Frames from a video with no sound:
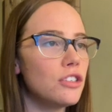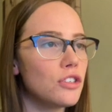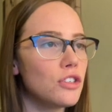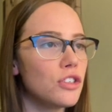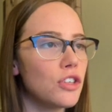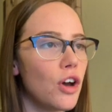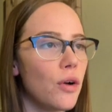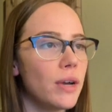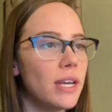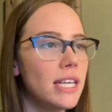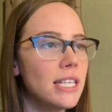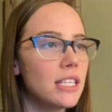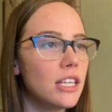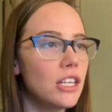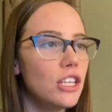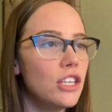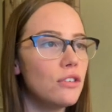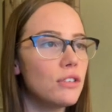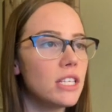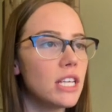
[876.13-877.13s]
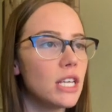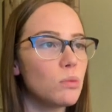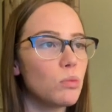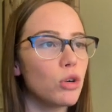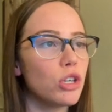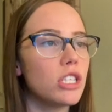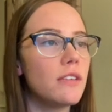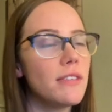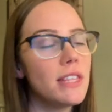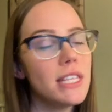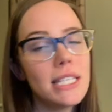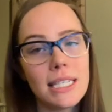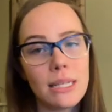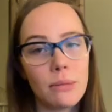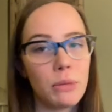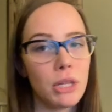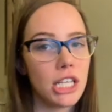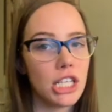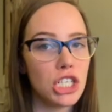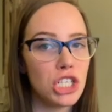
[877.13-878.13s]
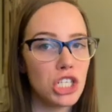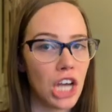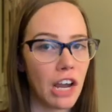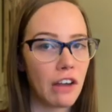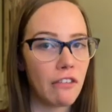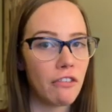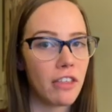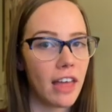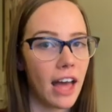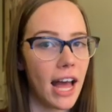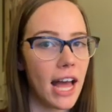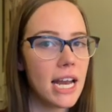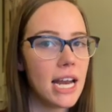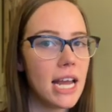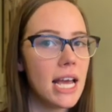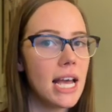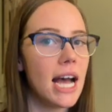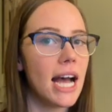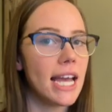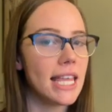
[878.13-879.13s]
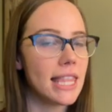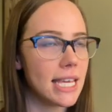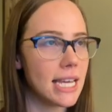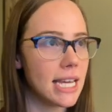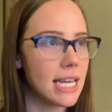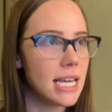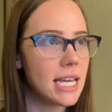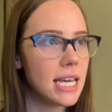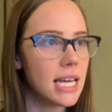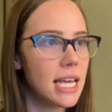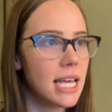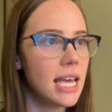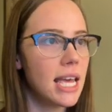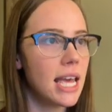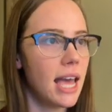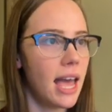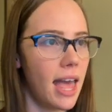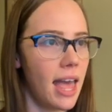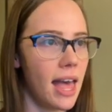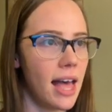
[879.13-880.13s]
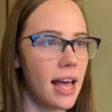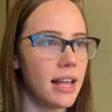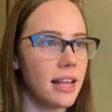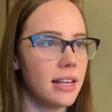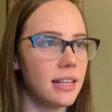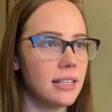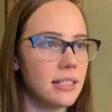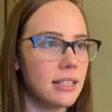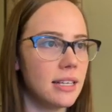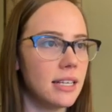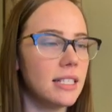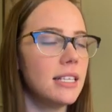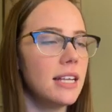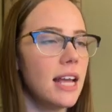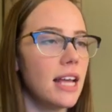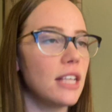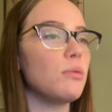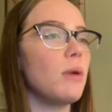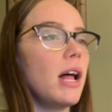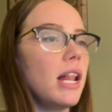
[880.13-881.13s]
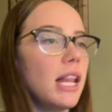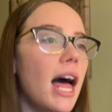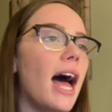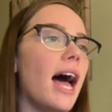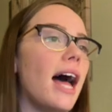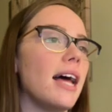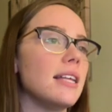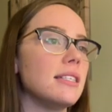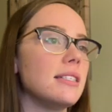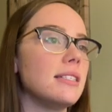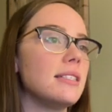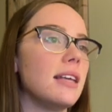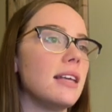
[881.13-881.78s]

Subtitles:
So he's going to use his portion of the stimulus check for that, I think, and as well as